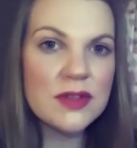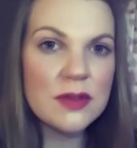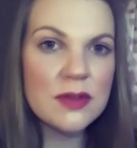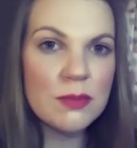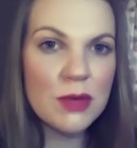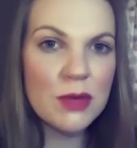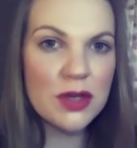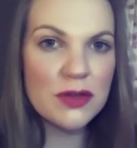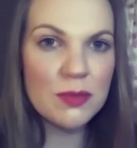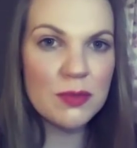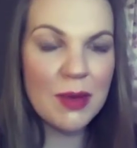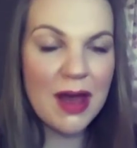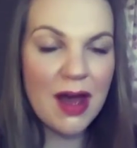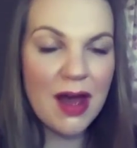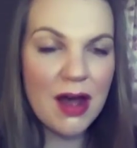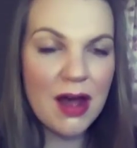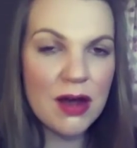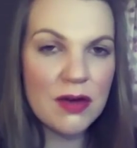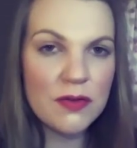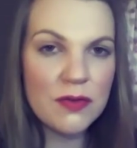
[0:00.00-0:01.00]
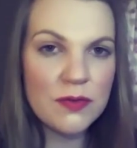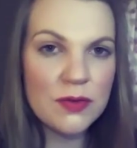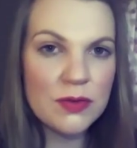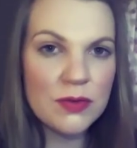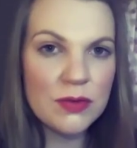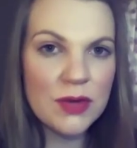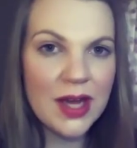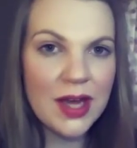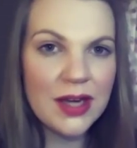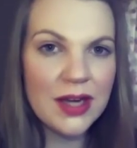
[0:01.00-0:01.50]
the most
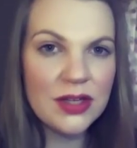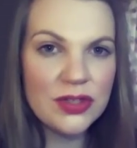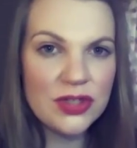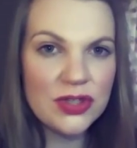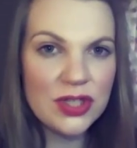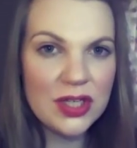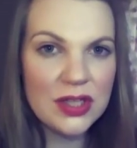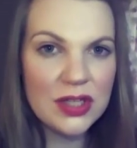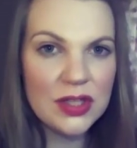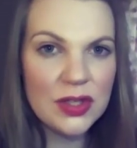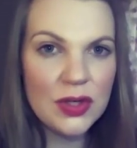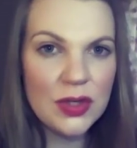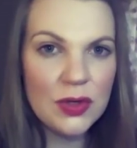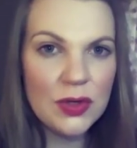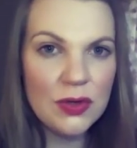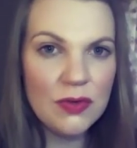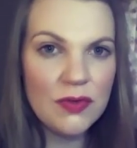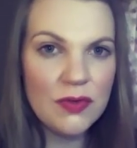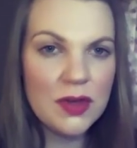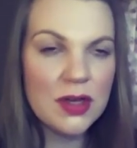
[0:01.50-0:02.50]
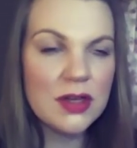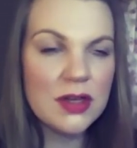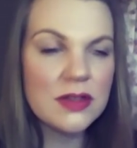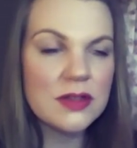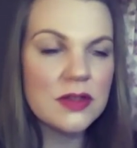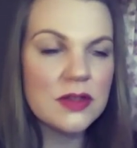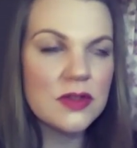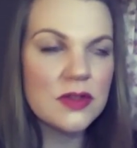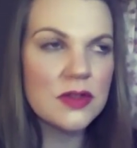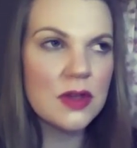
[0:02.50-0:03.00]
powerful energy in the
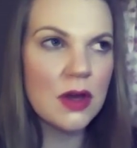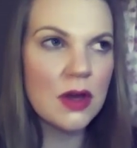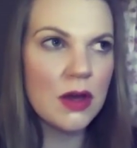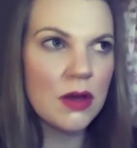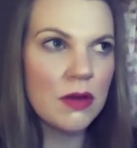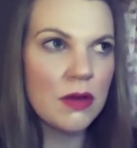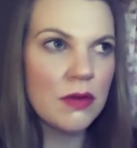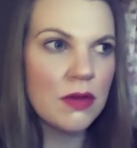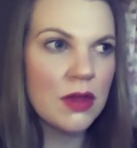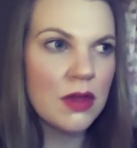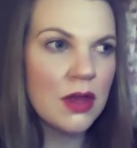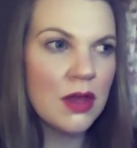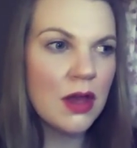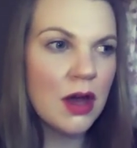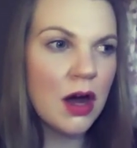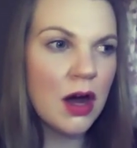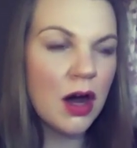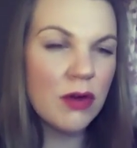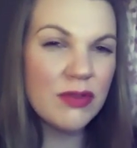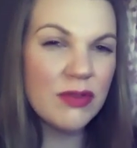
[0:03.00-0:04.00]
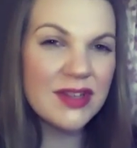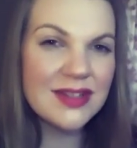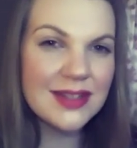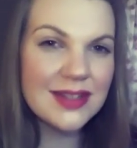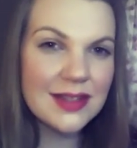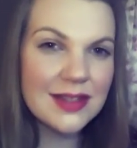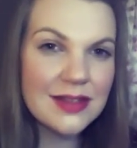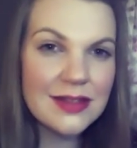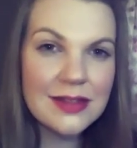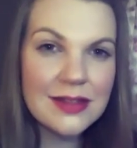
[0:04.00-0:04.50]
universe. And so our
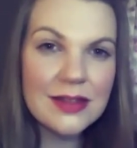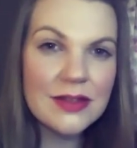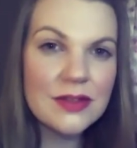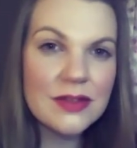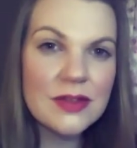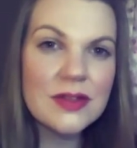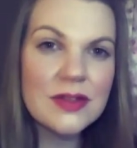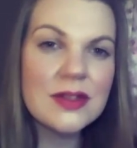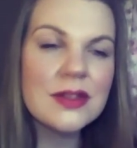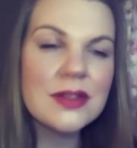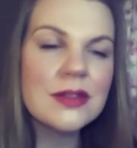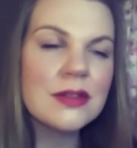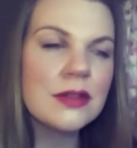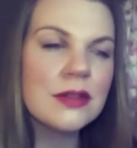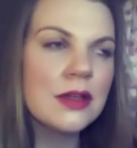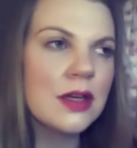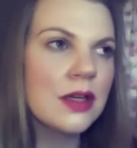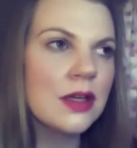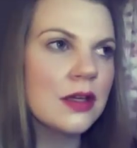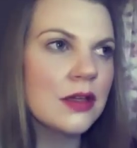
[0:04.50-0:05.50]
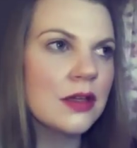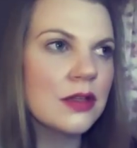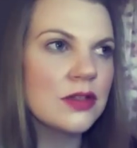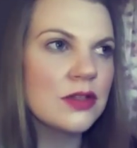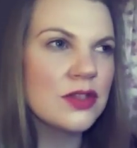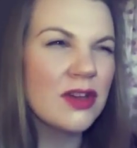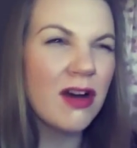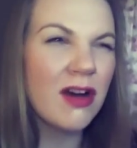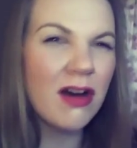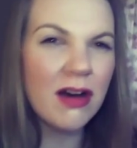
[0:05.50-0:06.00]
resistance is like
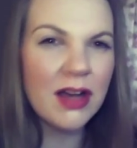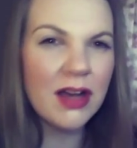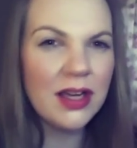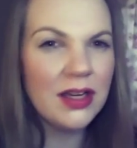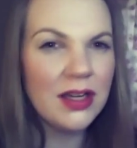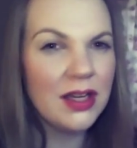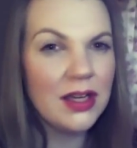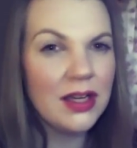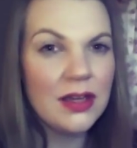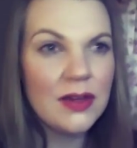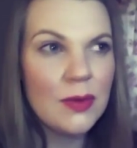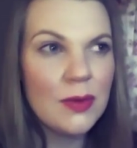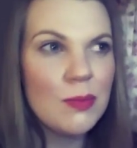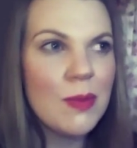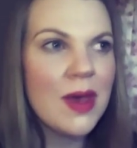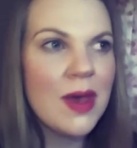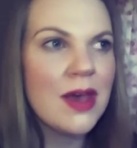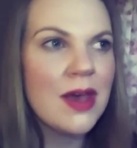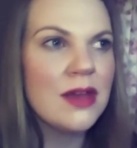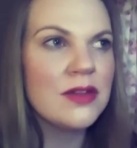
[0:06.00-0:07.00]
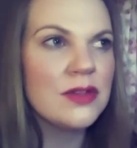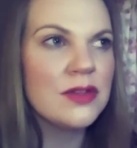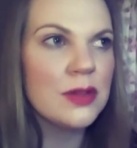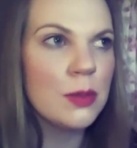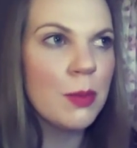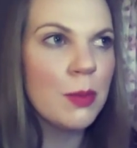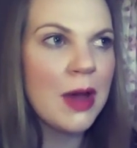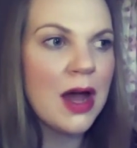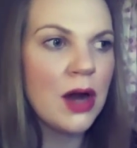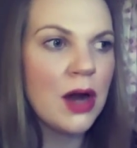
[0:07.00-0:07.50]
tiny compared to the
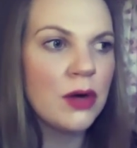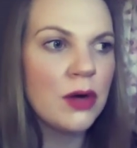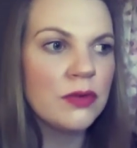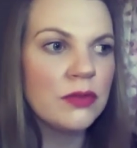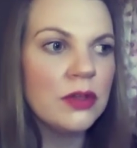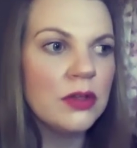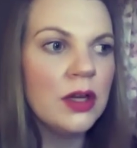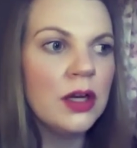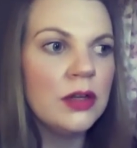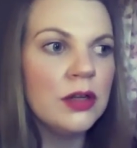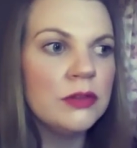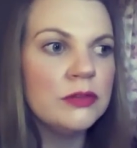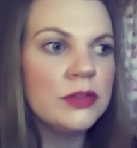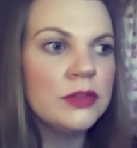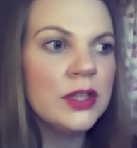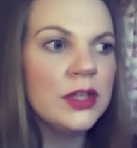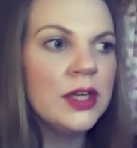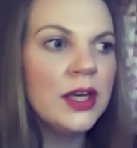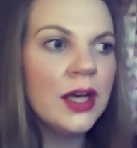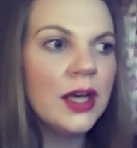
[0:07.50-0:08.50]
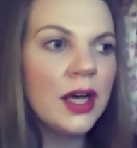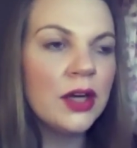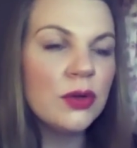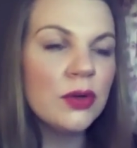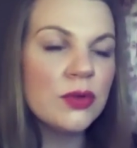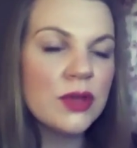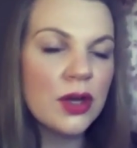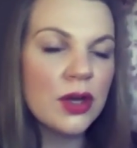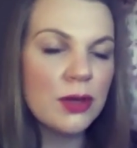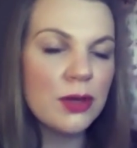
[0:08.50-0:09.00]
power of love. And
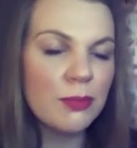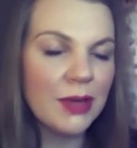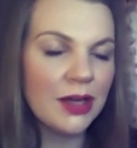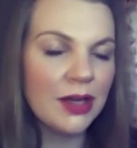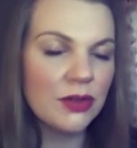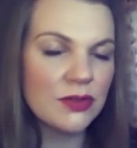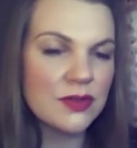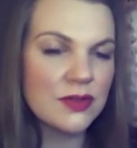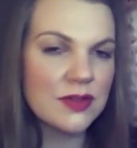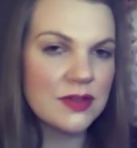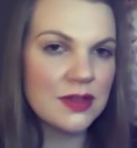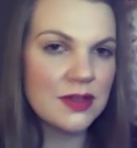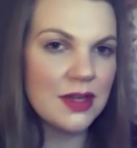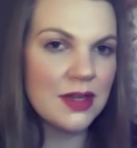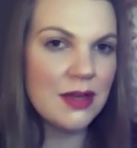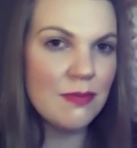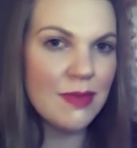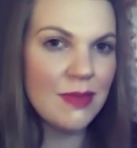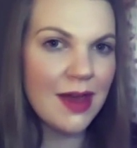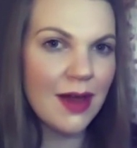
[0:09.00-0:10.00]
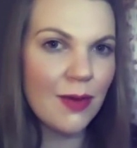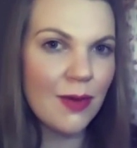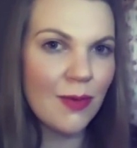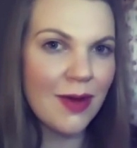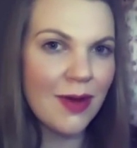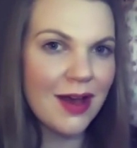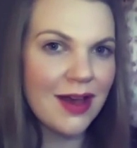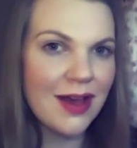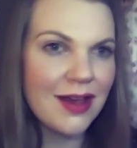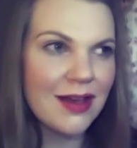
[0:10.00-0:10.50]
although it may not seem that
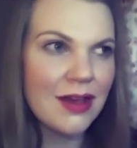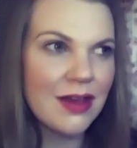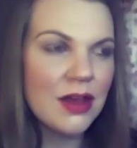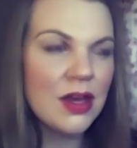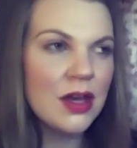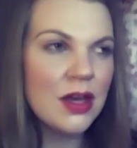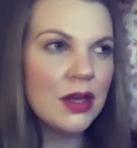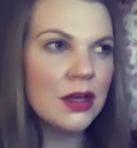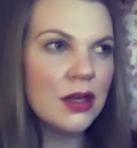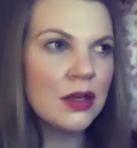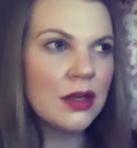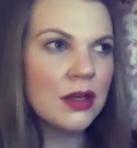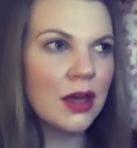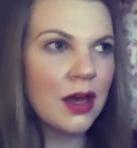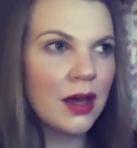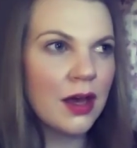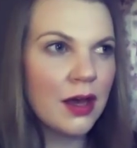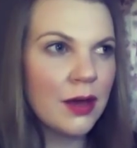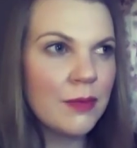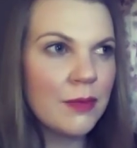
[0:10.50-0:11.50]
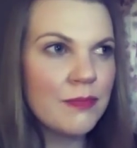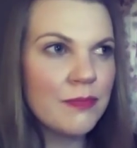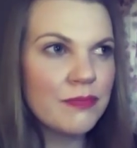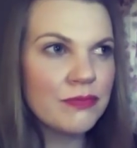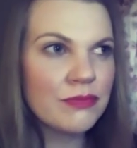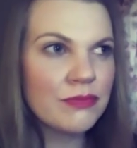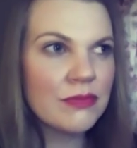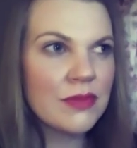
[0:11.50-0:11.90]
way, um,